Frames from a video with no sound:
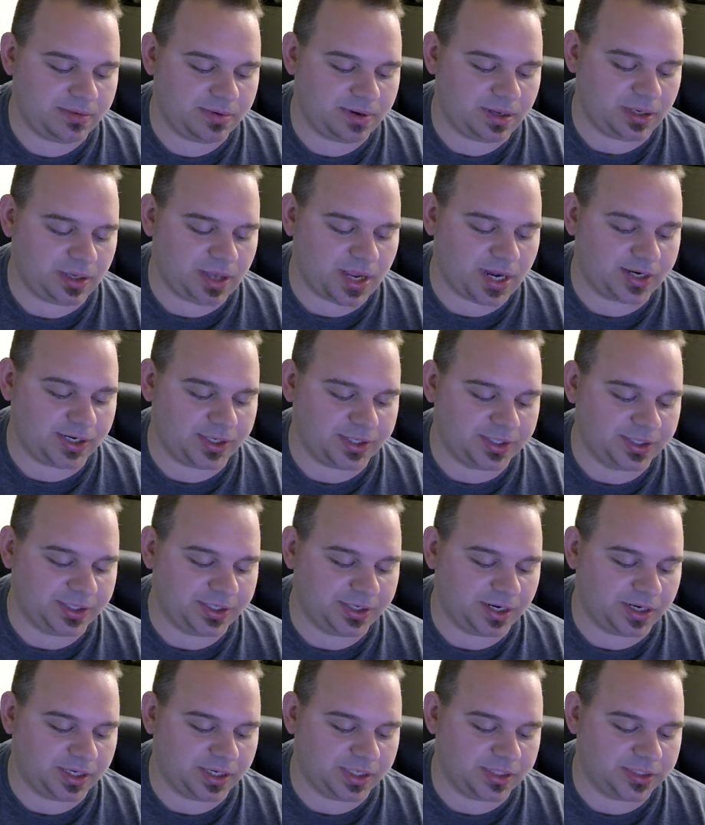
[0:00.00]
A lot of good
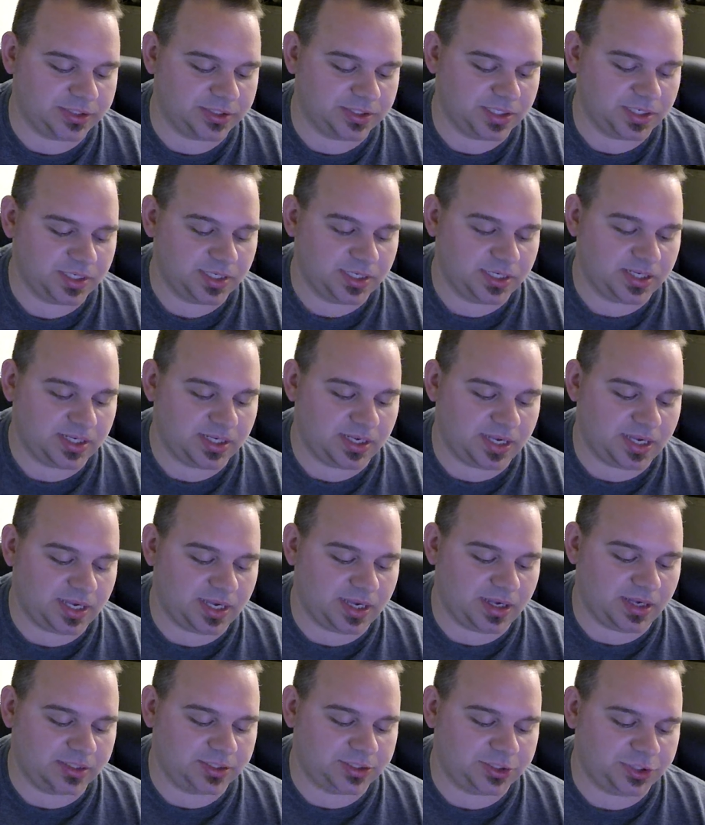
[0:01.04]
cards
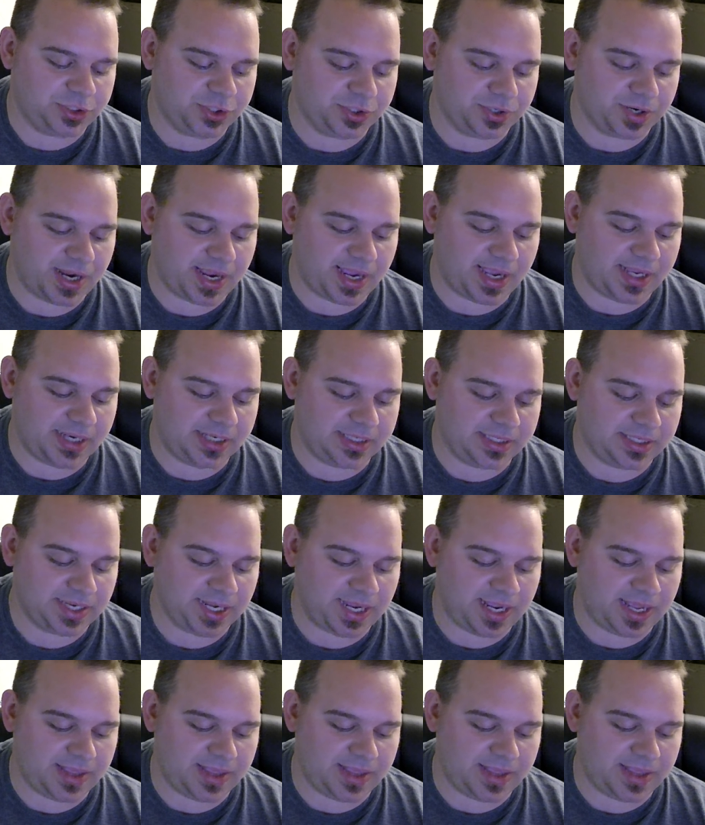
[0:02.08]
to your hand.